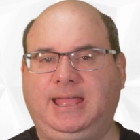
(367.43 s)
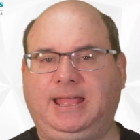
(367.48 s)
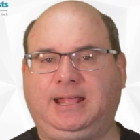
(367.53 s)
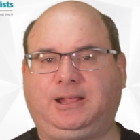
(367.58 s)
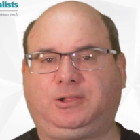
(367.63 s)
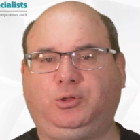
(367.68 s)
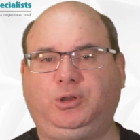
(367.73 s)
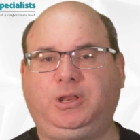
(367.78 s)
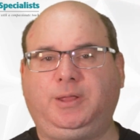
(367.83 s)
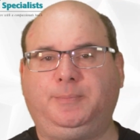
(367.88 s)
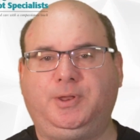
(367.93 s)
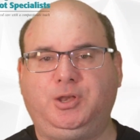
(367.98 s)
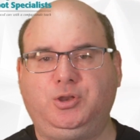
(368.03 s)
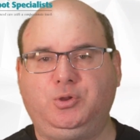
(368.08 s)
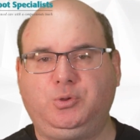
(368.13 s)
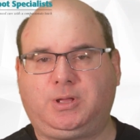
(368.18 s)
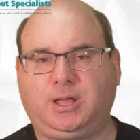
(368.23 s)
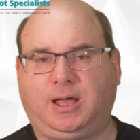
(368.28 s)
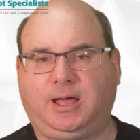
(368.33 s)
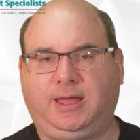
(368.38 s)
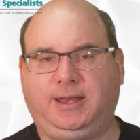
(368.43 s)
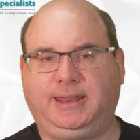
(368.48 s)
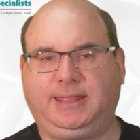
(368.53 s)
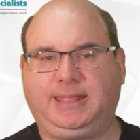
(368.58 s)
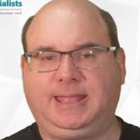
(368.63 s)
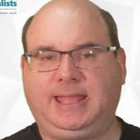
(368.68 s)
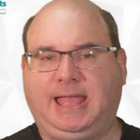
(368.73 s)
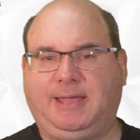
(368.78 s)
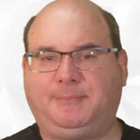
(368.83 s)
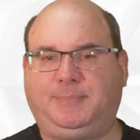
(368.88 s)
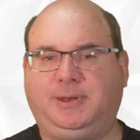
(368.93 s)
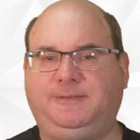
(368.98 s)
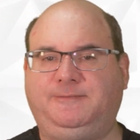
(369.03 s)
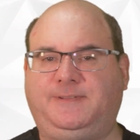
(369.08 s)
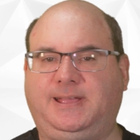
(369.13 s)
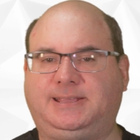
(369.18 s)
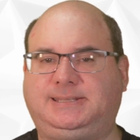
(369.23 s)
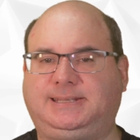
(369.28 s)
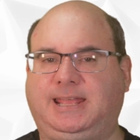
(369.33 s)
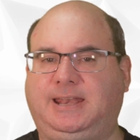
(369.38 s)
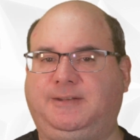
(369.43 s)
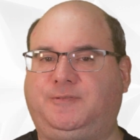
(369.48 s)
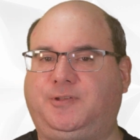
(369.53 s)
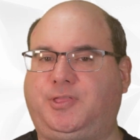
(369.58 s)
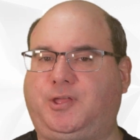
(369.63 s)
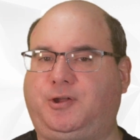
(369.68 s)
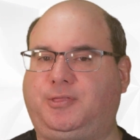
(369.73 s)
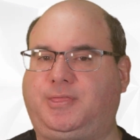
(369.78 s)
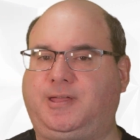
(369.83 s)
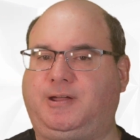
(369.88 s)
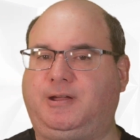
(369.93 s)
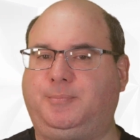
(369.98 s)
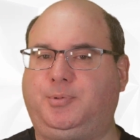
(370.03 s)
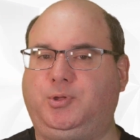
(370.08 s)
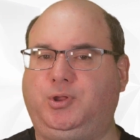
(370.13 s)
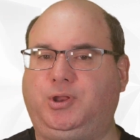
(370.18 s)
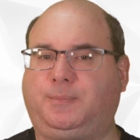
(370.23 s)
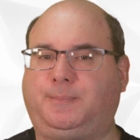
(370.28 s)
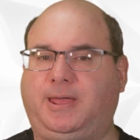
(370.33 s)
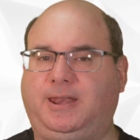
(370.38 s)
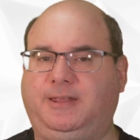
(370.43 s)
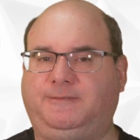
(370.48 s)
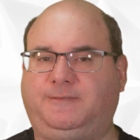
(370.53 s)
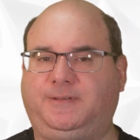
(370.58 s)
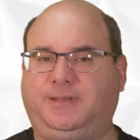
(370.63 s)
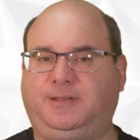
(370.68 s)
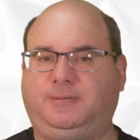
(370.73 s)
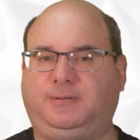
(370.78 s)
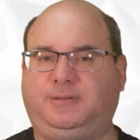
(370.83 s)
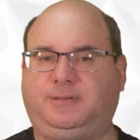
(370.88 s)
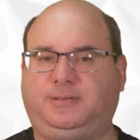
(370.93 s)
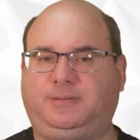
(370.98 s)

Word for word: including Manuka honey, have been investigated for their therapeutic benefit.